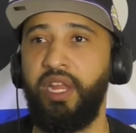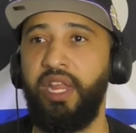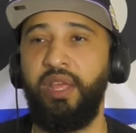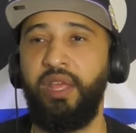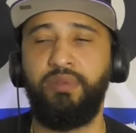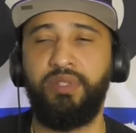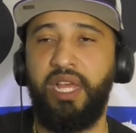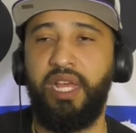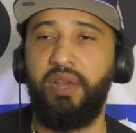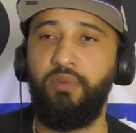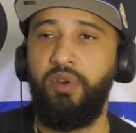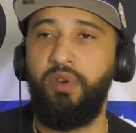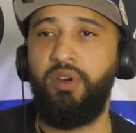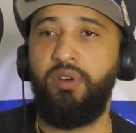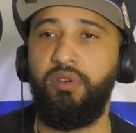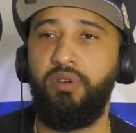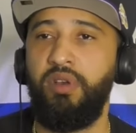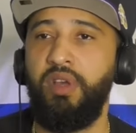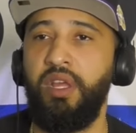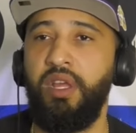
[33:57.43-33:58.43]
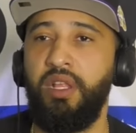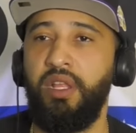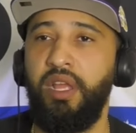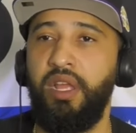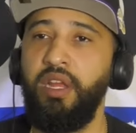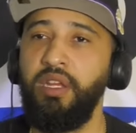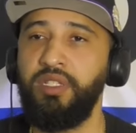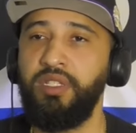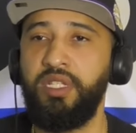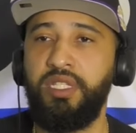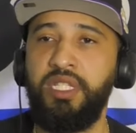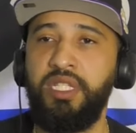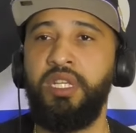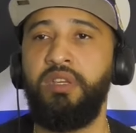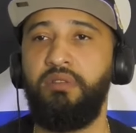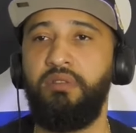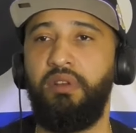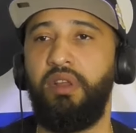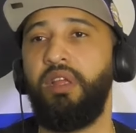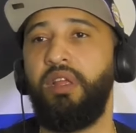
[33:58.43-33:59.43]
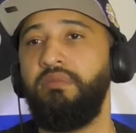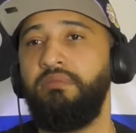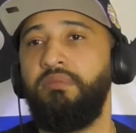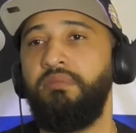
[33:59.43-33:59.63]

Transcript: He was like, Well, here's the secret.